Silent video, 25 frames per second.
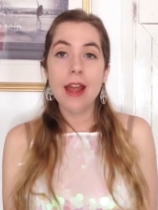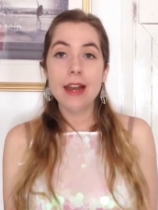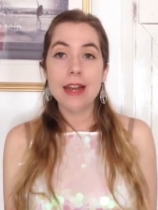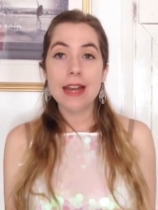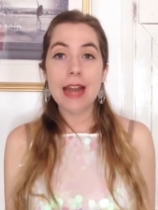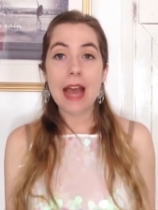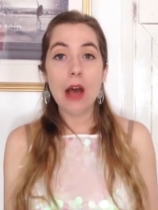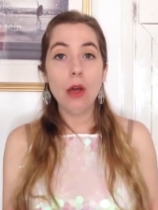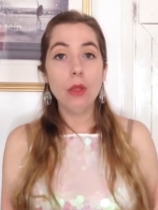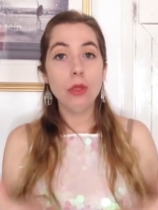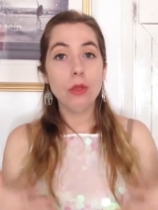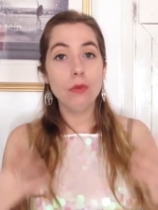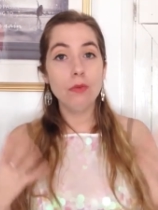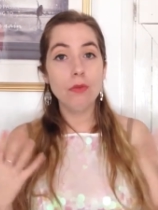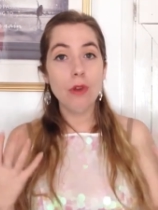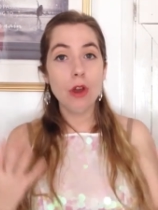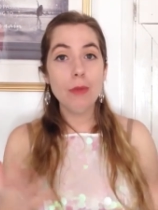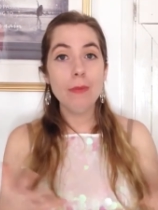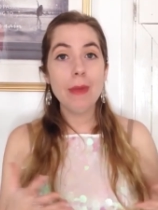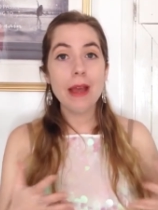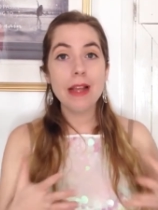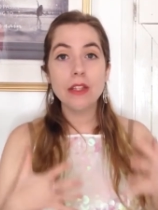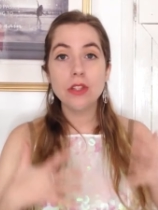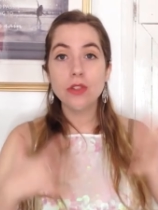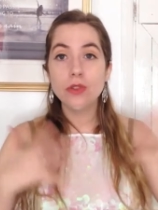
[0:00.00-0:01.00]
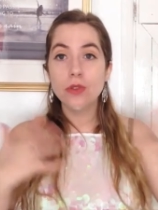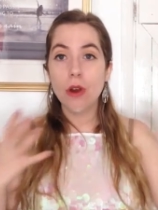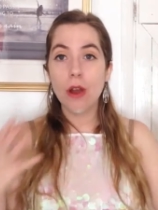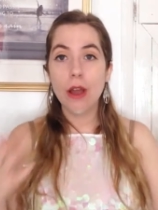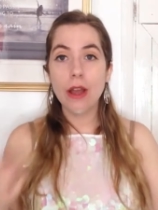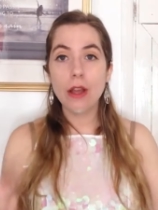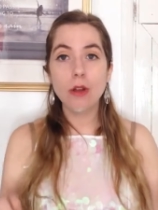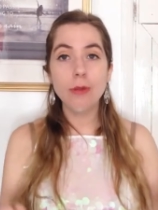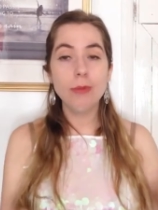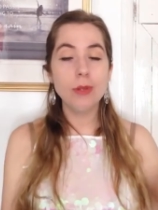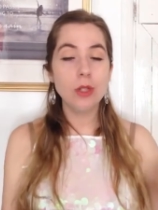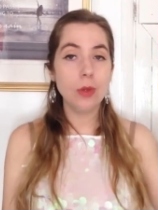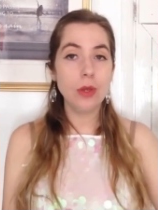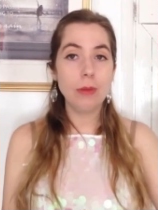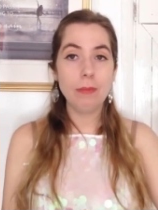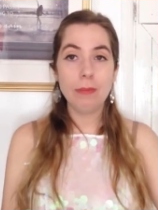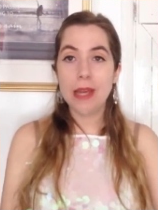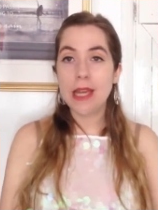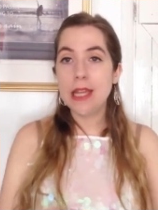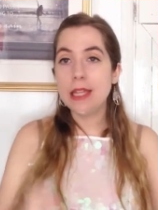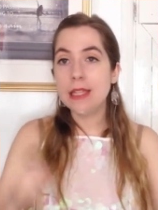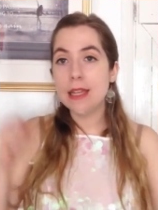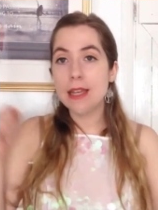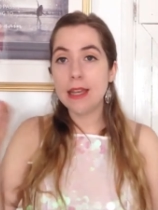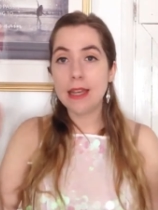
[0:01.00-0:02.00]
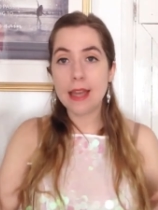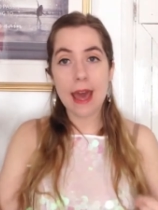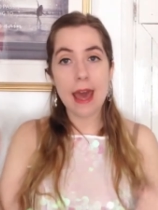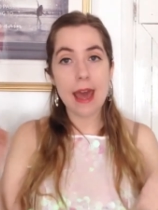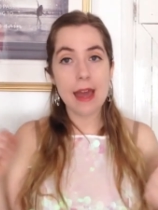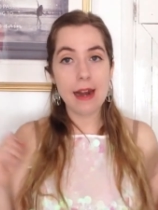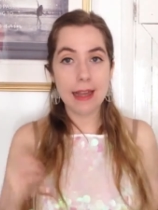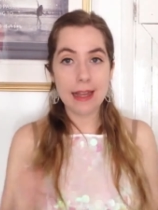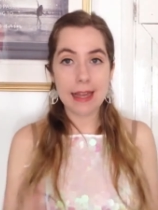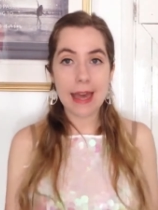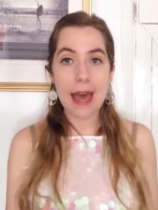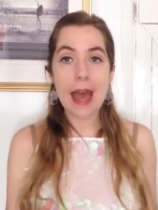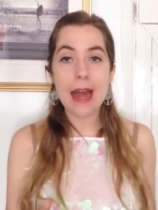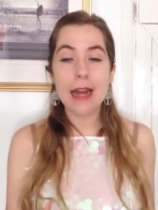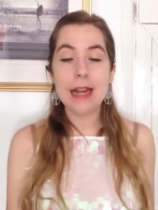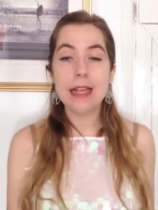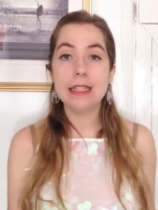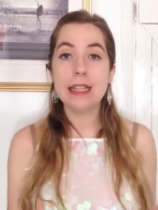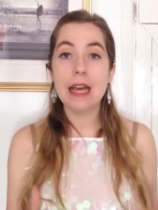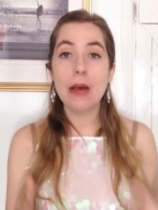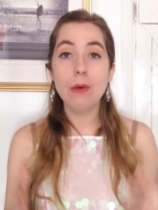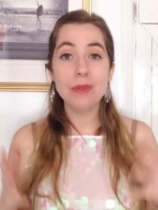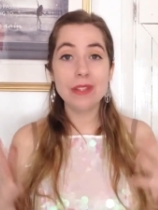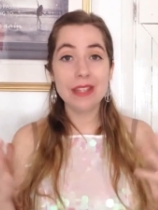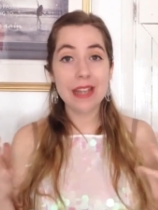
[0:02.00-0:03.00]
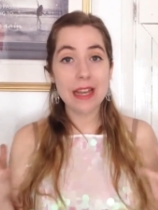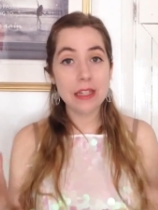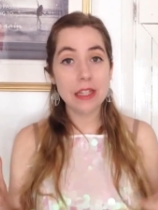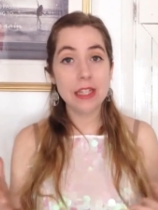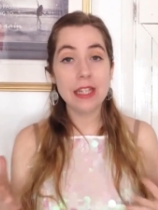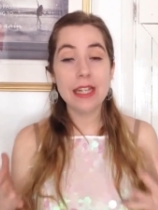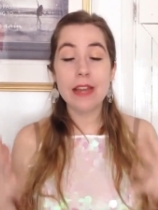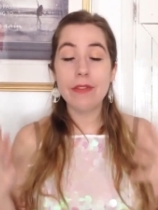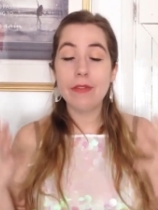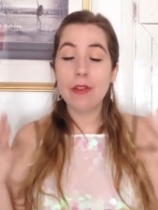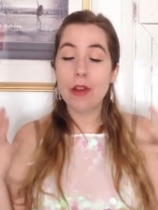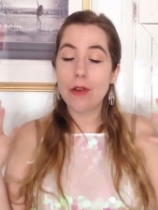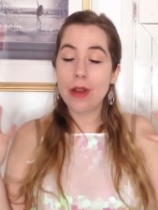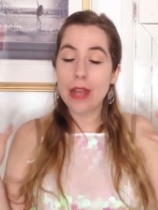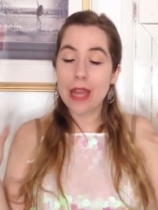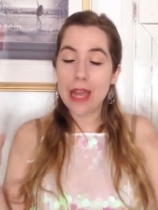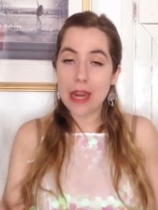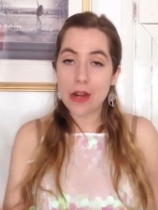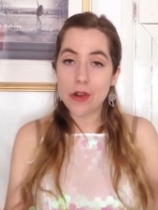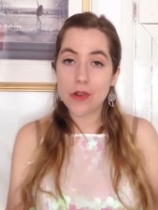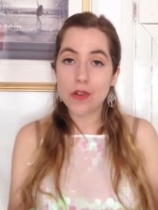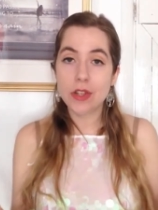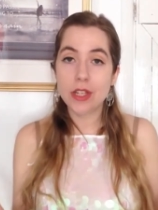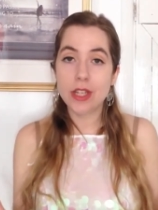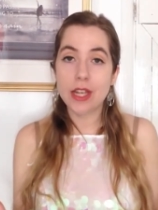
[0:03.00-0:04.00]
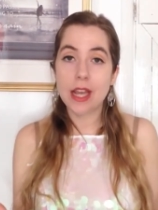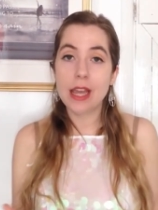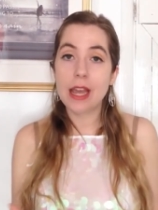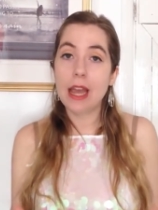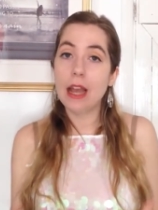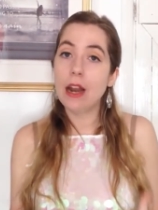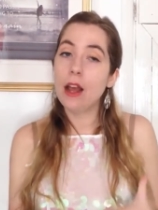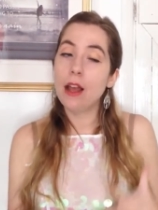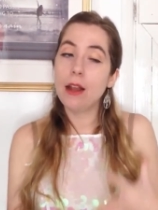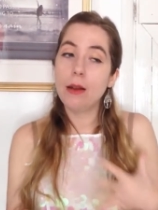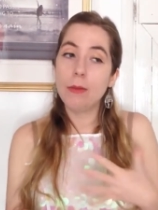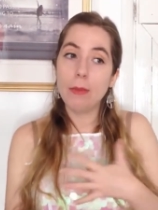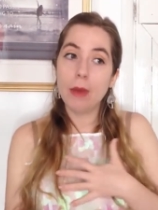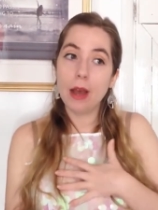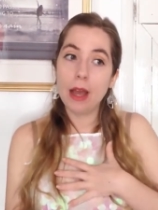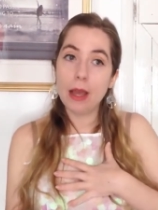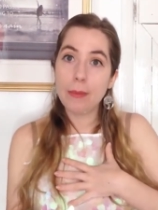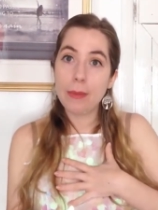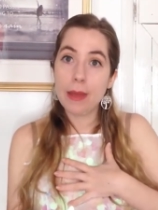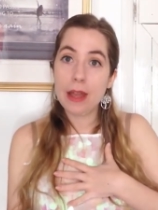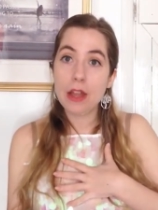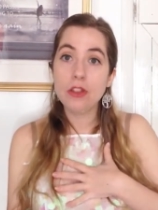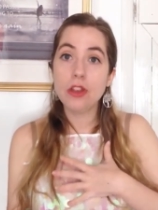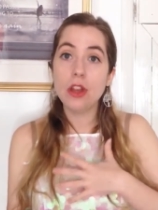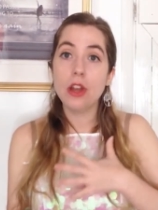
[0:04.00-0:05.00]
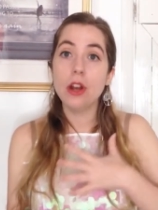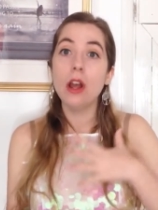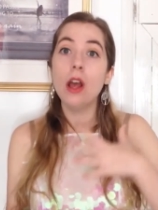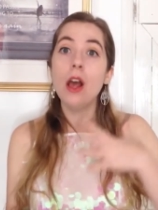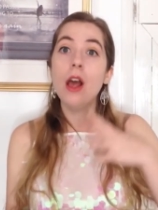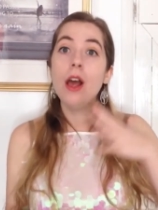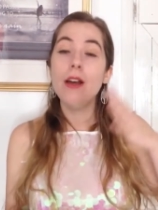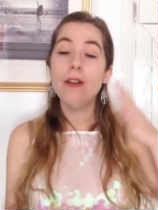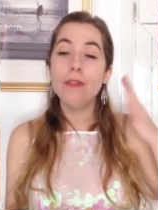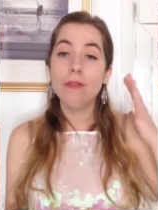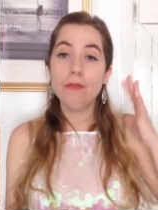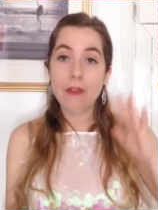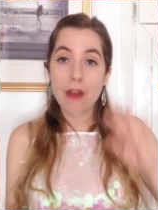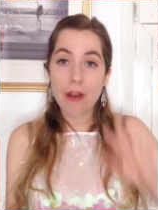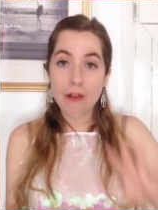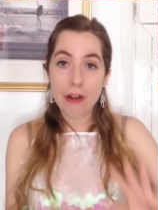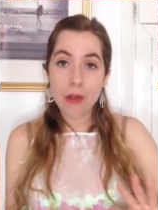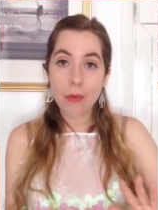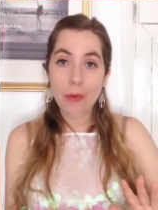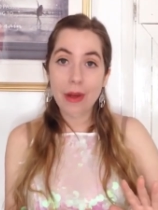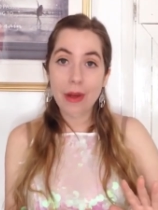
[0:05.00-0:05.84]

Now, the romance triangle between Peeta and Gale and Katniss, that was actually a very interesting and, in my opinion, very